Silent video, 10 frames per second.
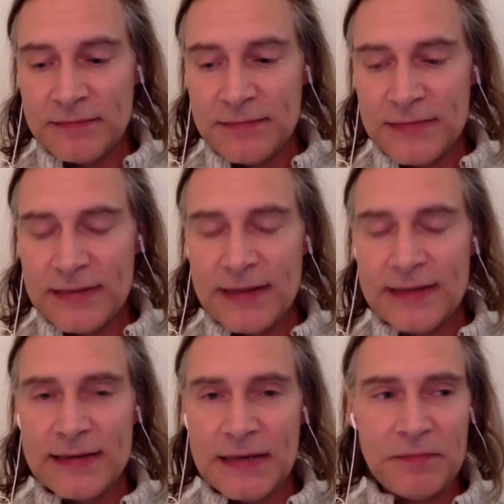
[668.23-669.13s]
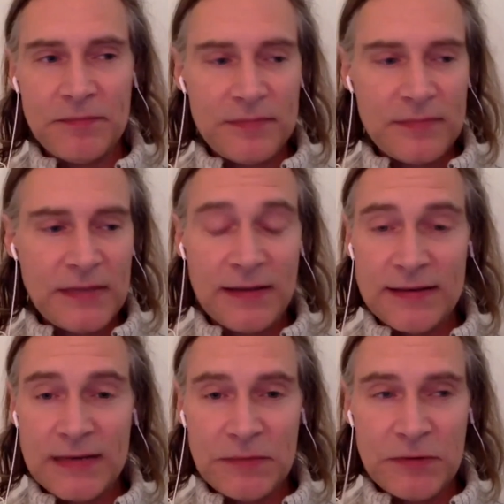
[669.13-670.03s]
it does seem
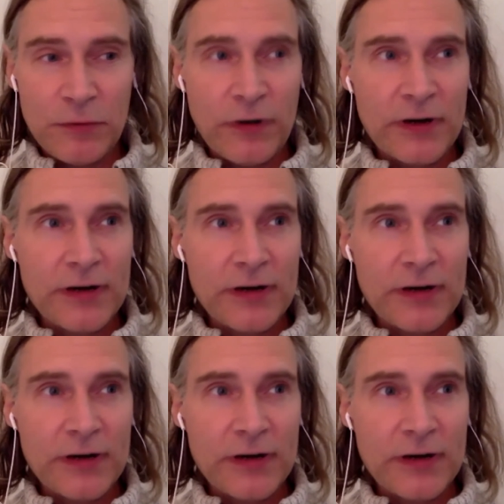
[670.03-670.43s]
to work.